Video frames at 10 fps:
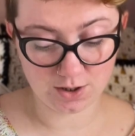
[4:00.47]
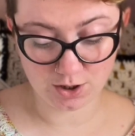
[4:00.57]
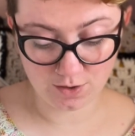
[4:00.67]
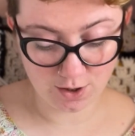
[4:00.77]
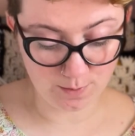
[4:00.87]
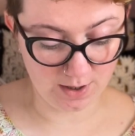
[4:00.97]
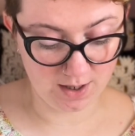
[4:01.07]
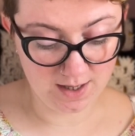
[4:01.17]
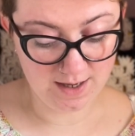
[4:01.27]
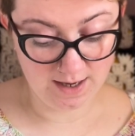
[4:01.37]
to show you, but
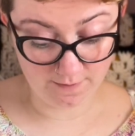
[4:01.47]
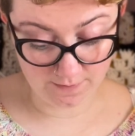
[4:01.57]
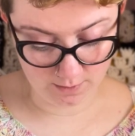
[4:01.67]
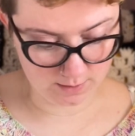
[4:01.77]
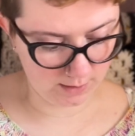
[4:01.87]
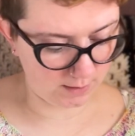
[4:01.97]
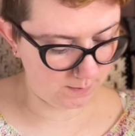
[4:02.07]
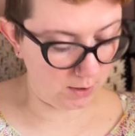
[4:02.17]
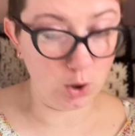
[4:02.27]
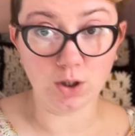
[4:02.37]
it feels like it's
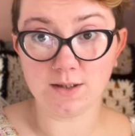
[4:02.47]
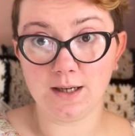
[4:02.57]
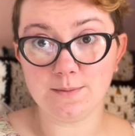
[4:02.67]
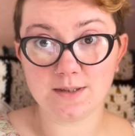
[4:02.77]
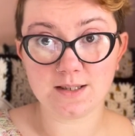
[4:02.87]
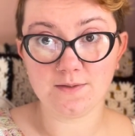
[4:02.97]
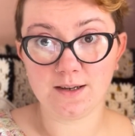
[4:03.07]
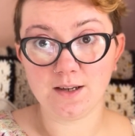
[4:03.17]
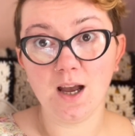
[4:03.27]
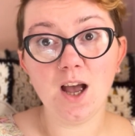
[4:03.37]
been a long time since I've
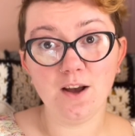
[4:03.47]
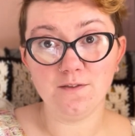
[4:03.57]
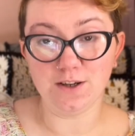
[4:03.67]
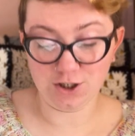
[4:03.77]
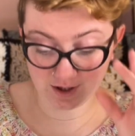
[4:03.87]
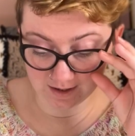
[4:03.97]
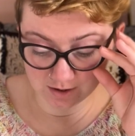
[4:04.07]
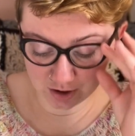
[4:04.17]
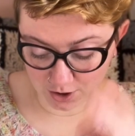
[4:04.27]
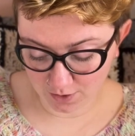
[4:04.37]
had finished things
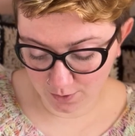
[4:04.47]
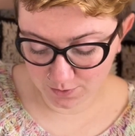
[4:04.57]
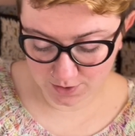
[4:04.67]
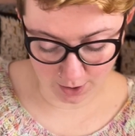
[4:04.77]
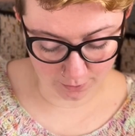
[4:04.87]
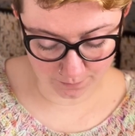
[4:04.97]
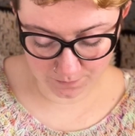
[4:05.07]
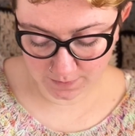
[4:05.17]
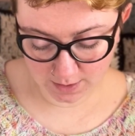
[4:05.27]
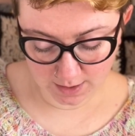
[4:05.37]
to show you. So
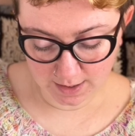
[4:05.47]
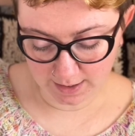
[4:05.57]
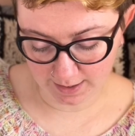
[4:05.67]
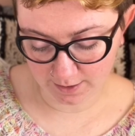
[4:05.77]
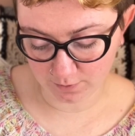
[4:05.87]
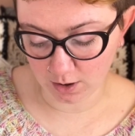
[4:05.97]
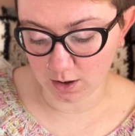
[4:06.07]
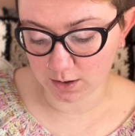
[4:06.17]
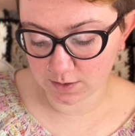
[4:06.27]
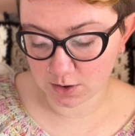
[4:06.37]
I have
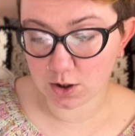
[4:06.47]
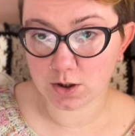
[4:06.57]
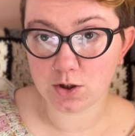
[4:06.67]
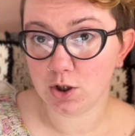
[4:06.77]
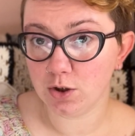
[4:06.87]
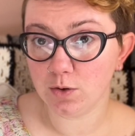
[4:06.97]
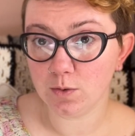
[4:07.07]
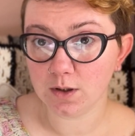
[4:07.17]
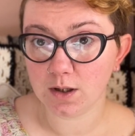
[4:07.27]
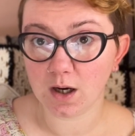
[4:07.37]
got
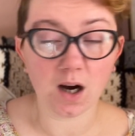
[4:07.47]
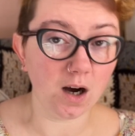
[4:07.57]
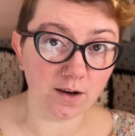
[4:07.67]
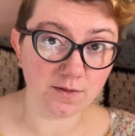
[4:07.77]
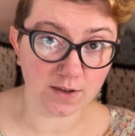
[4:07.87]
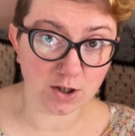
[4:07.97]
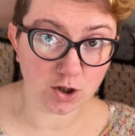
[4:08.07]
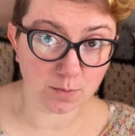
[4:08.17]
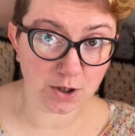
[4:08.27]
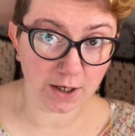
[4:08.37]
2 half finished
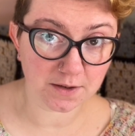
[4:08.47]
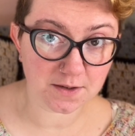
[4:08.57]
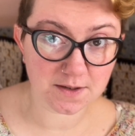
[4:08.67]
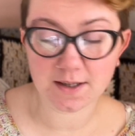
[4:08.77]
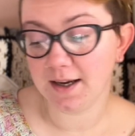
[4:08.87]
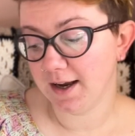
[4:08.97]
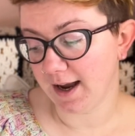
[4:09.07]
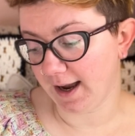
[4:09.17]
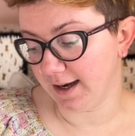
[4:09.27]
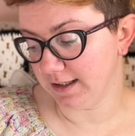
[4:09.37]
objects
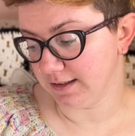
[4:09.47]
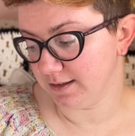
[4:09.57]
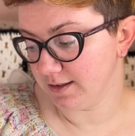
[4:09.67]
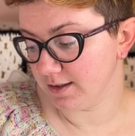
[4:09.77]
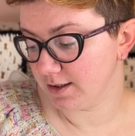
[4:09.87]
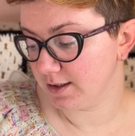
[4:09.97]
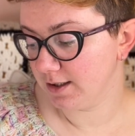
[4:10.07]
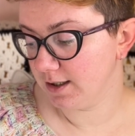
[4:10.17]
and